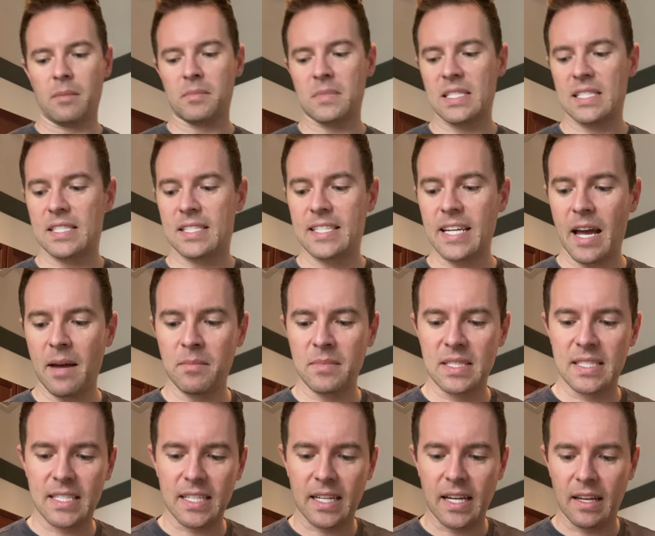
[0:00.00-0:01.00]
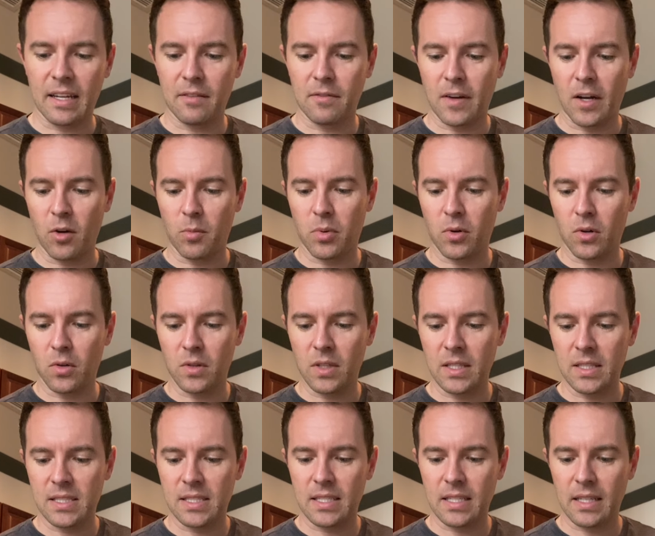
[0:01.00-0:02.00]
stems to kind of help hold
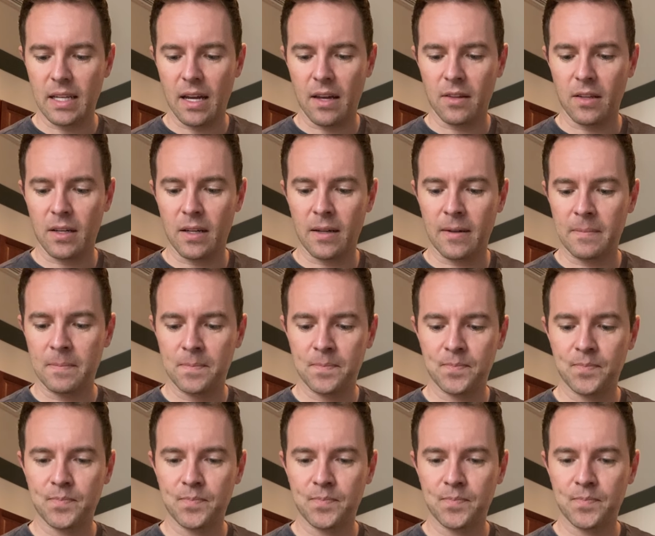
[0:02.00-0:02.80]
this together.